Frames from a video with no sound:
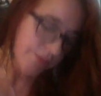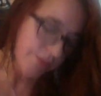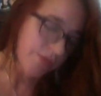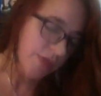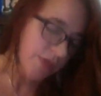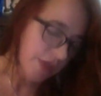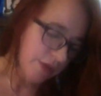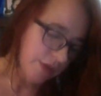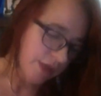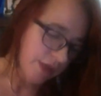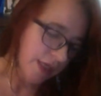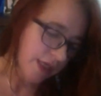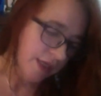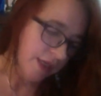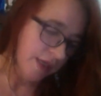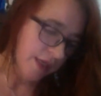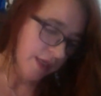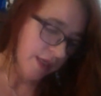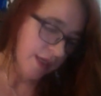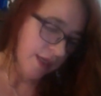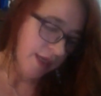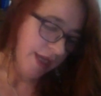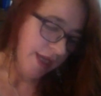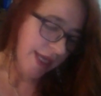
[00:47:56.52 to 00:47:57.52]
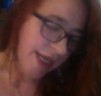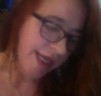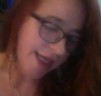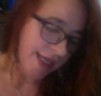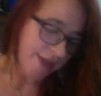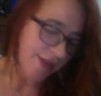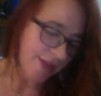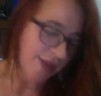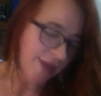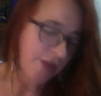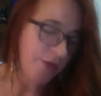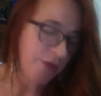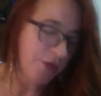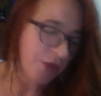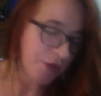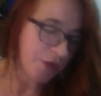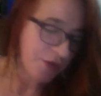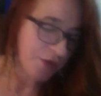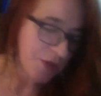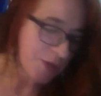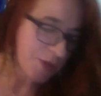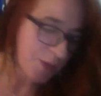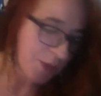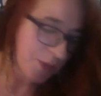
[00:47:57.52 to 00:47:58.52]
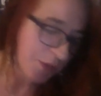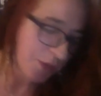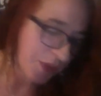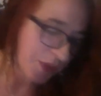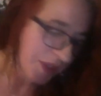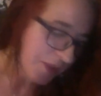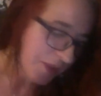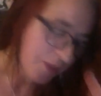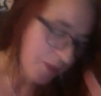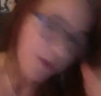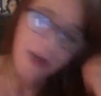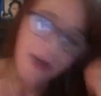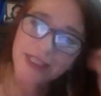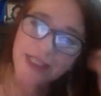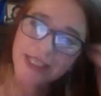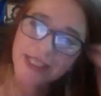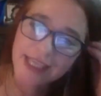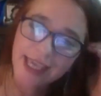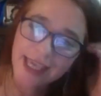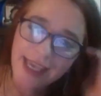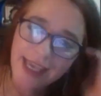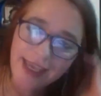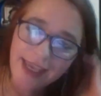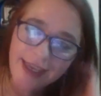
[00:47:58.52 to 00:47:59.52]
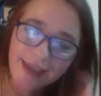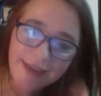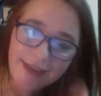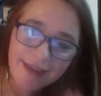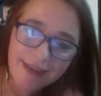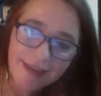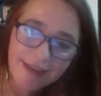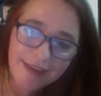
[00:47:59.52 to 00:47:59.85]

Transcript: Okay. And I think you know this poet, Ross Gay.